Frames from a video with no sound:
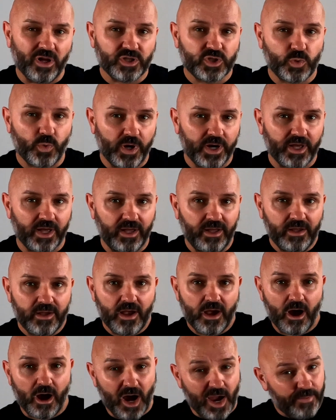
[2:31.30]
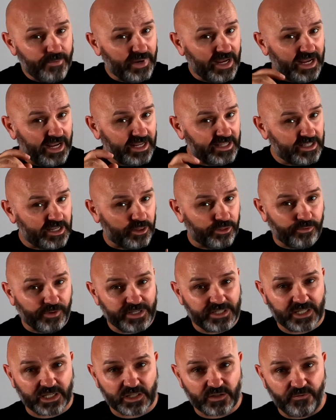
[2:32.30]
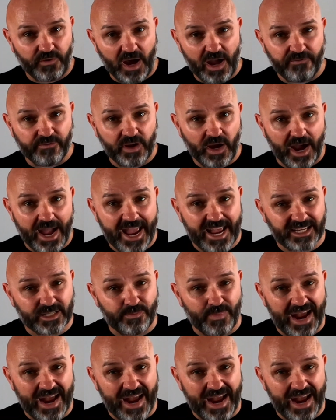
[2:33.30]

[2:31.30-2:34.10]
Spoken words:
Twitter, I'm NZ365 Guy as my